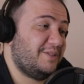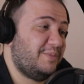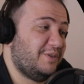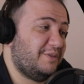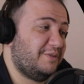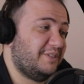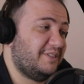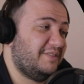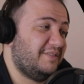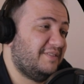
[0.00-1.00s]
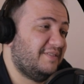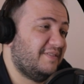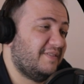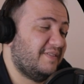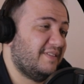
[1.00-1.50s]
and it's kind of like the training
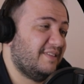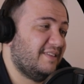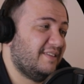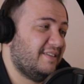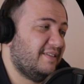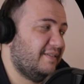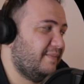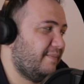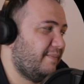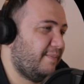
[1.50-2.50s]
grounds for actual